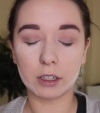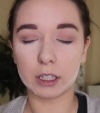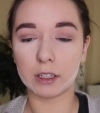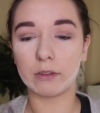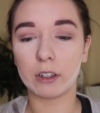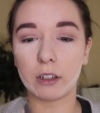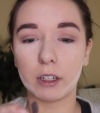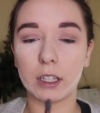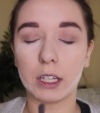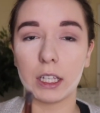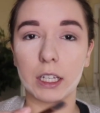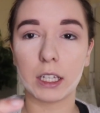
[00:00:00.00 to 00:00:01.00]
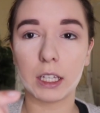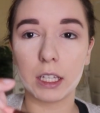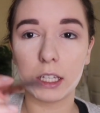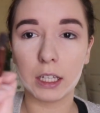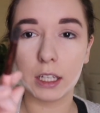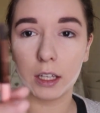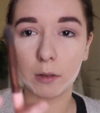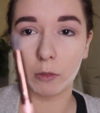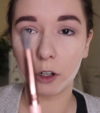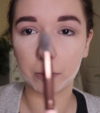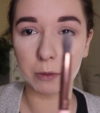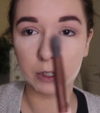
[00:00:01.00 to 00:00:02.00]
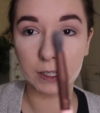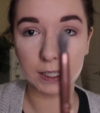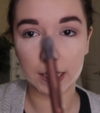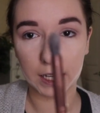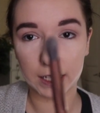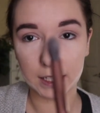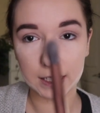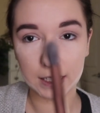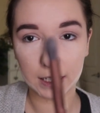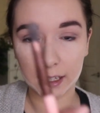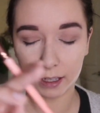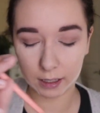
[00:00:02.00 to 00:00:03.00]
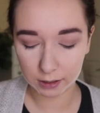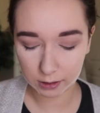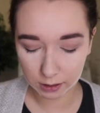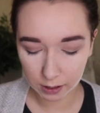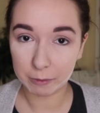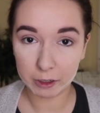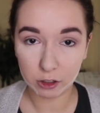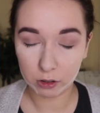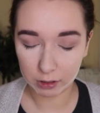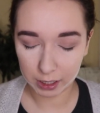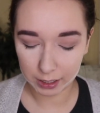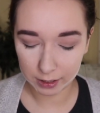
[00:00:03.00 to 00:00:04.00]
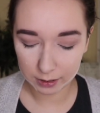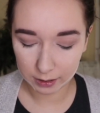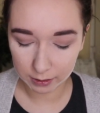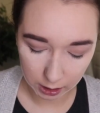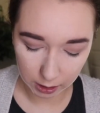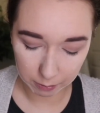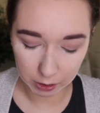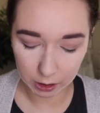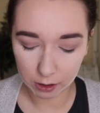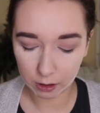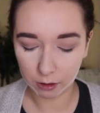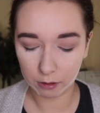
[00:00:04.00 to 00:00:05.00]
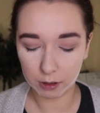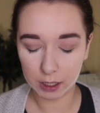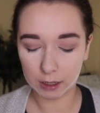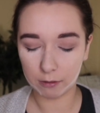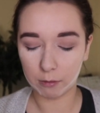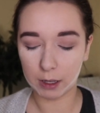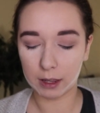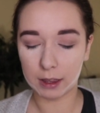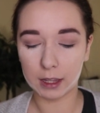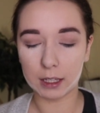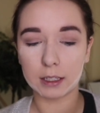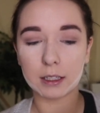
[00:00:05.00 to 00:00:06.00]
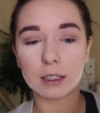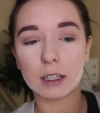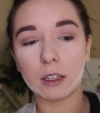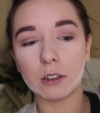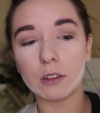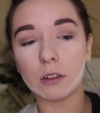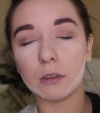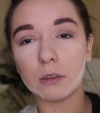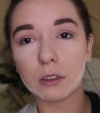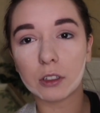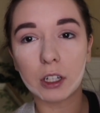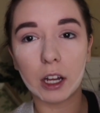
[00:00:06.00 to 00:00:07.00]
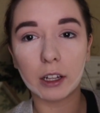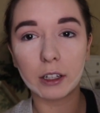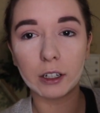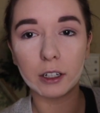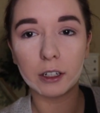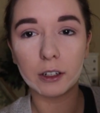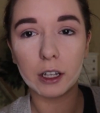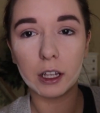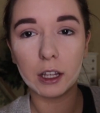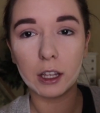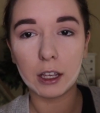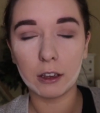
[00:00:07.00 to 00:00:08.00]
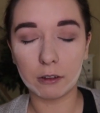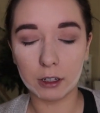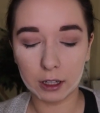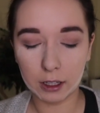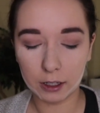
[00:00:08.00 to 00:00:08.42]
that's very like more precise, I guess. I'm gonna try it, and I'm gonna go in with this Indulge color right